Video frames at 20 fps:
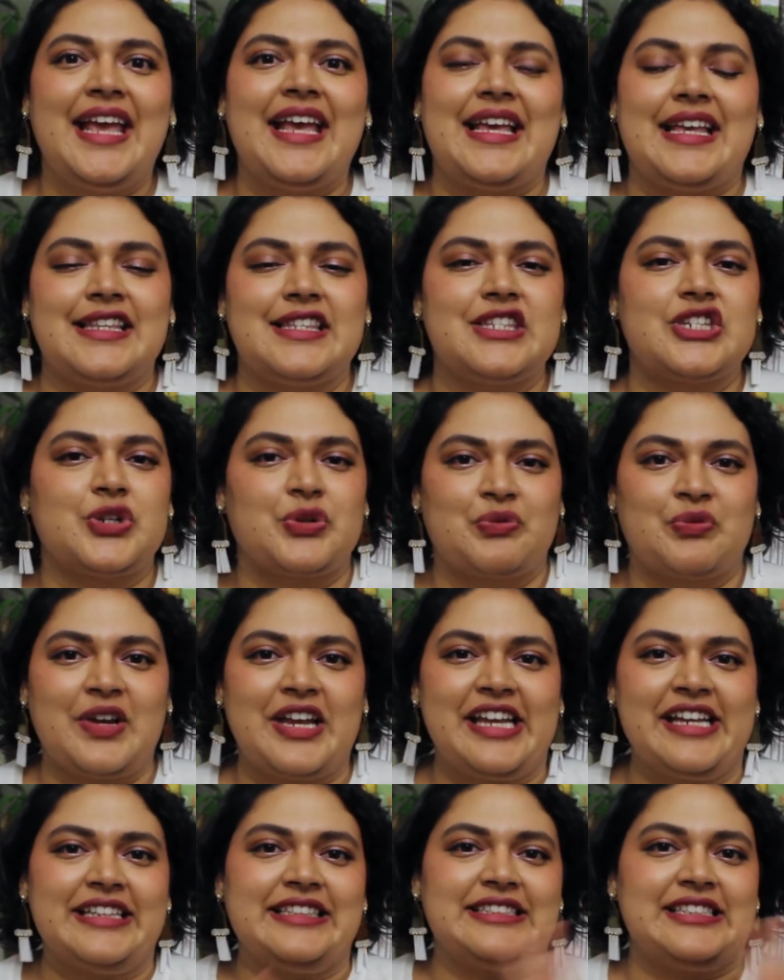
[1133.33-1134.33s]
is to
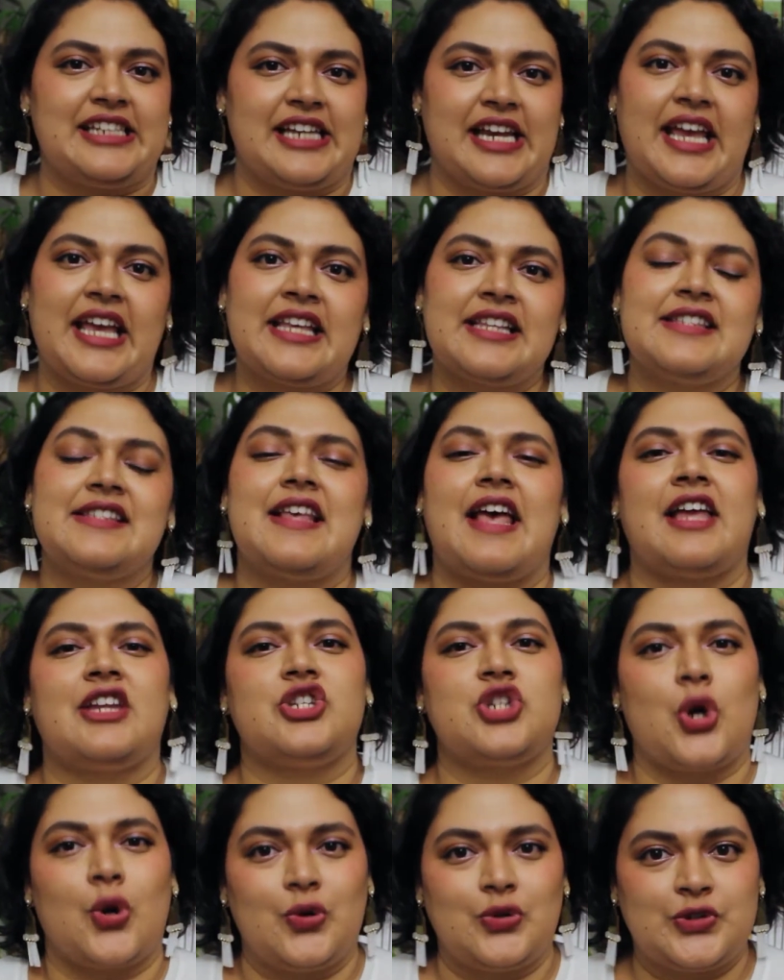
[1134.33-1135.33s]
read Dickens and
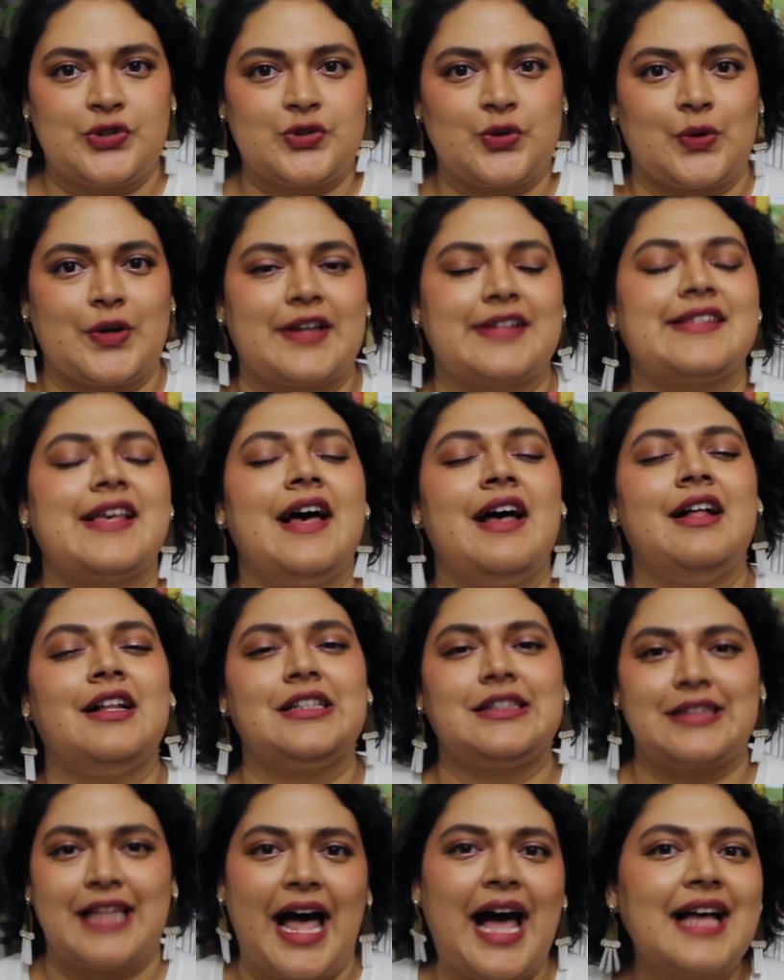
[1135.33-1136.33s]
Tolstoy's
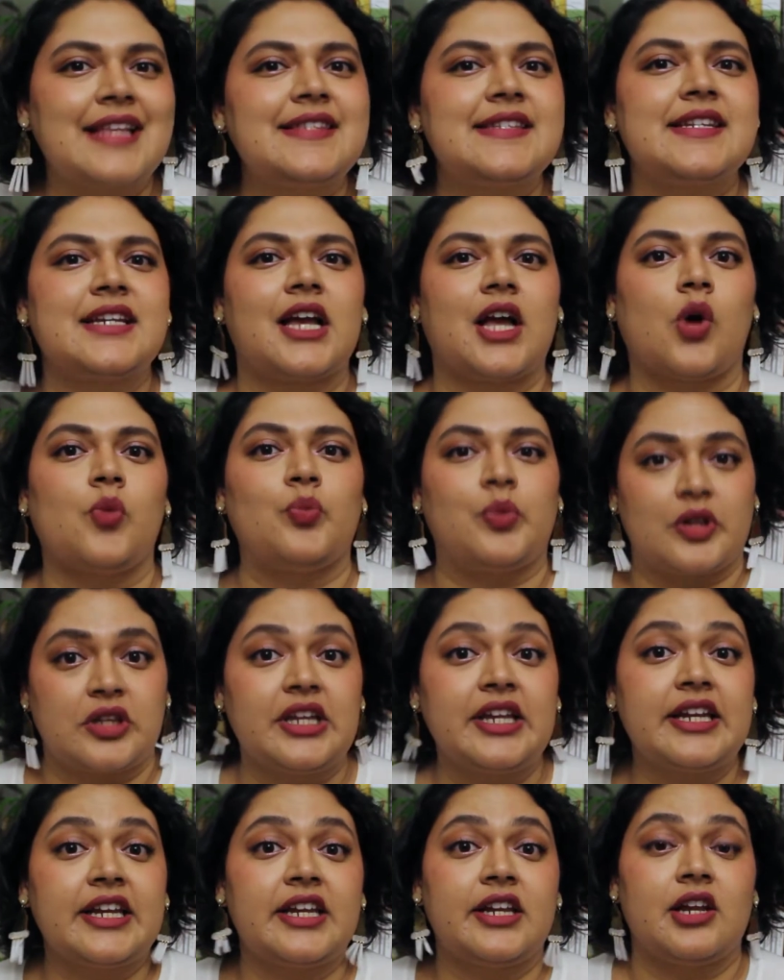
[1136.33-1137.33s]
last
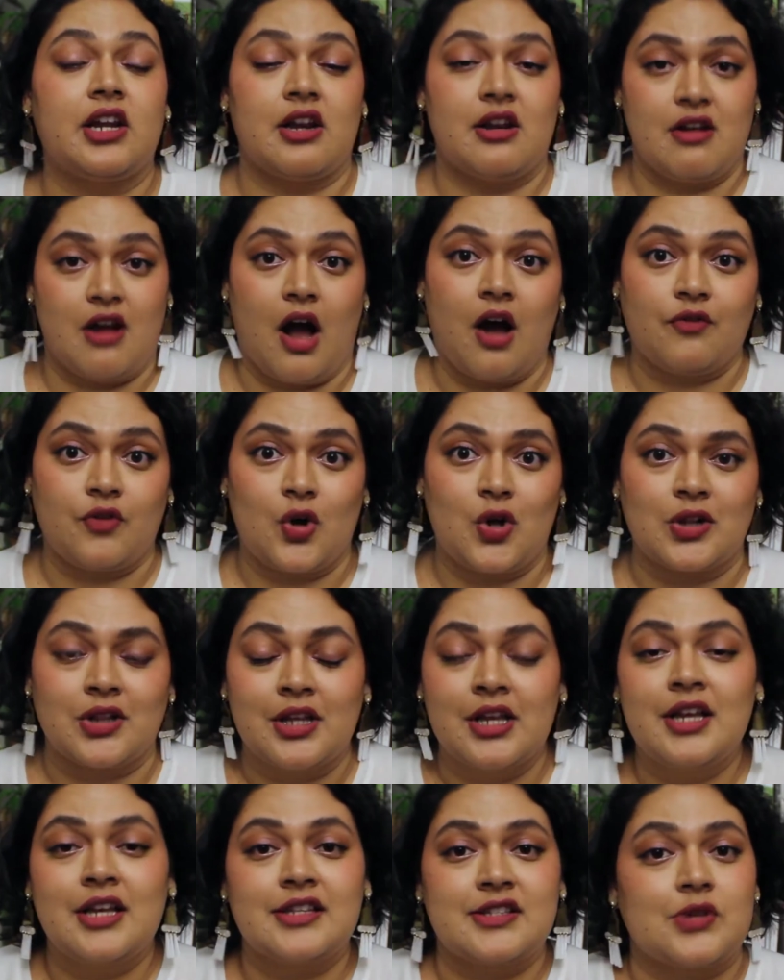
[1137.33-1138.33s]
completed novel.
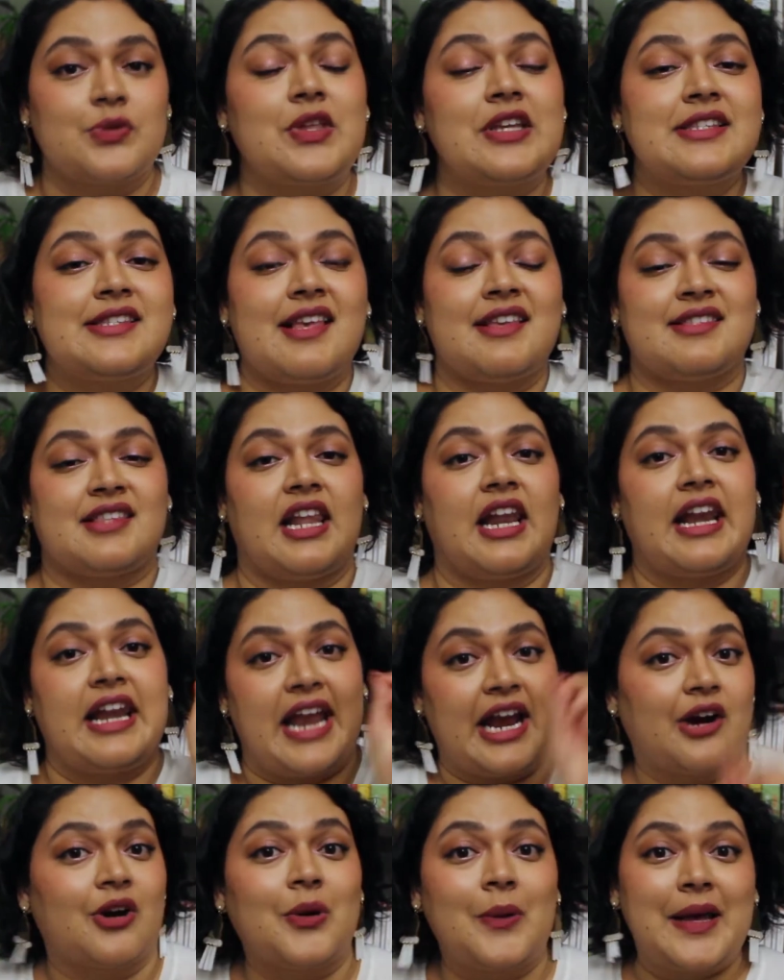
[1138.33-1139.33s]
So this is the
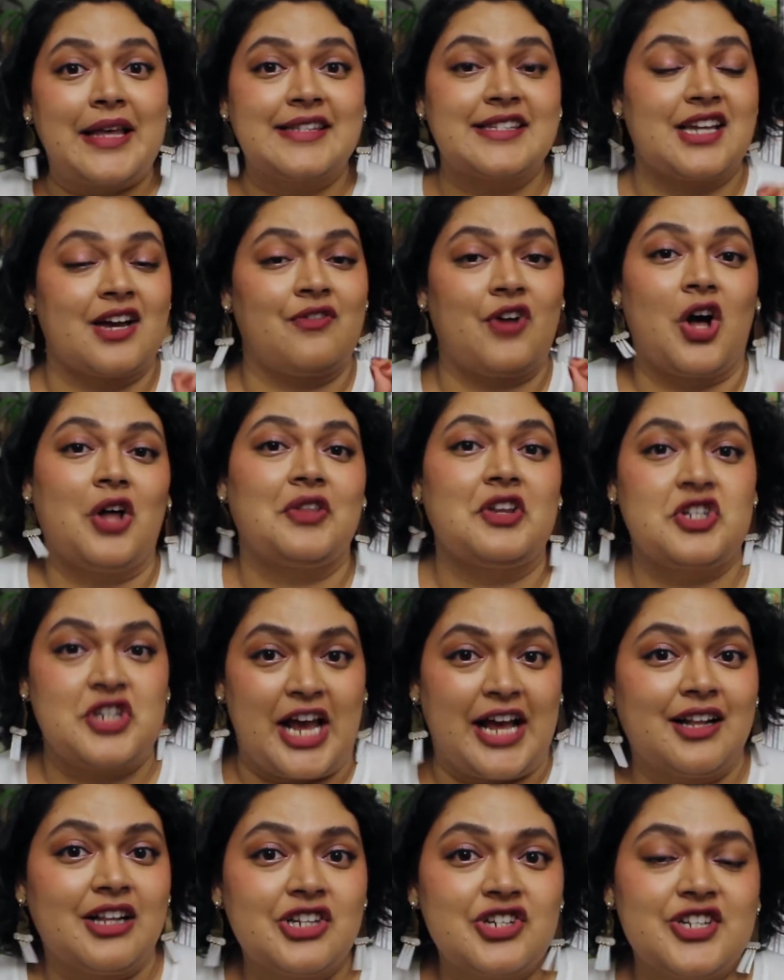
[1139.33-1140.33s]
narrowest of all the
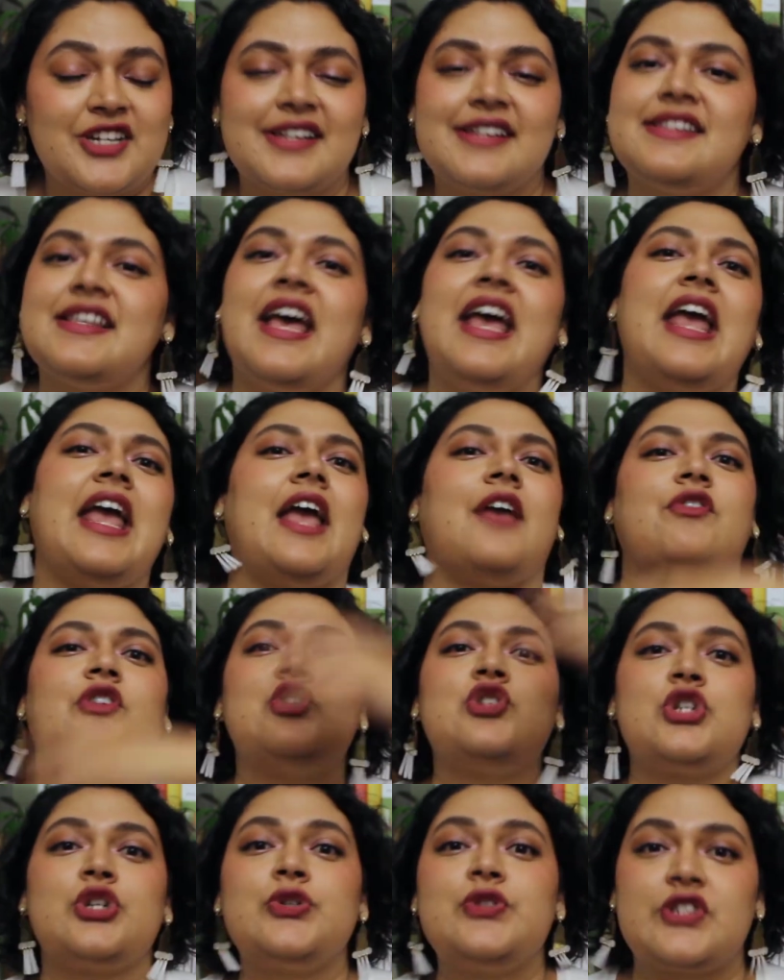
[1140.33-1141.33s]
challenges. If you
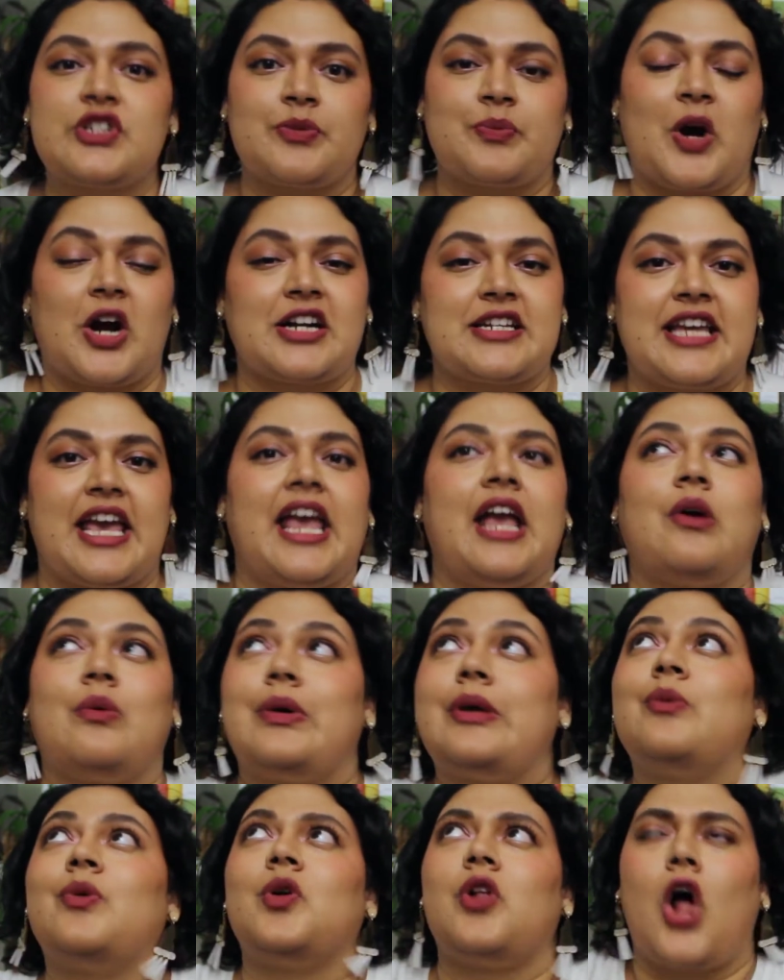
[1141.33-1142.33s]
choose to partake,
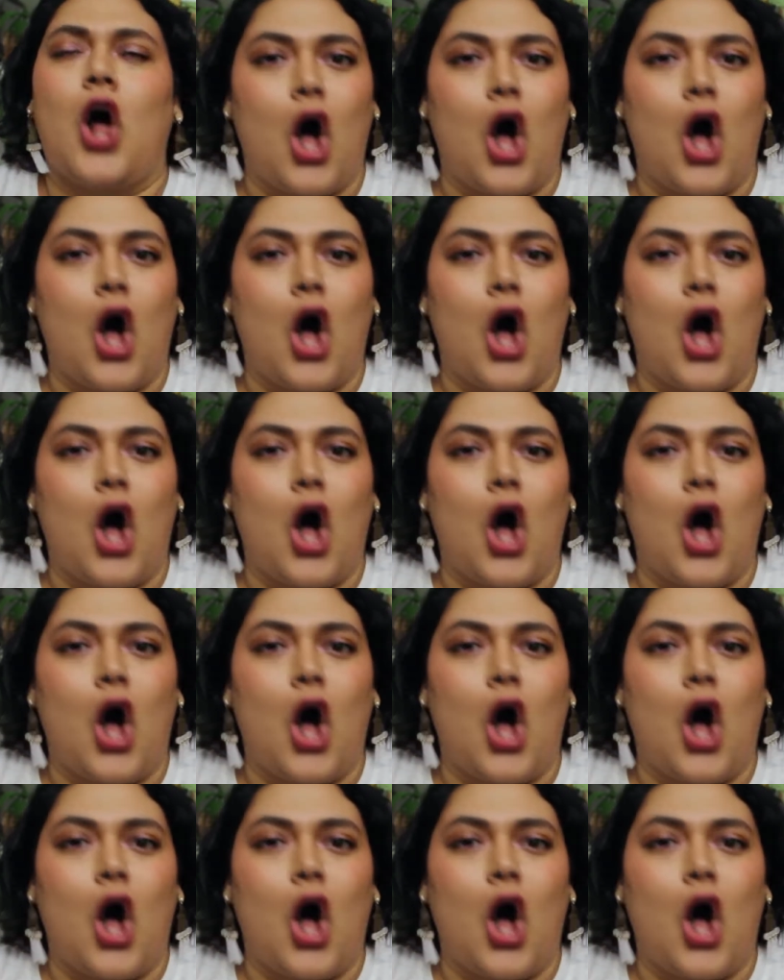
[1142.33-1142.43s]
we will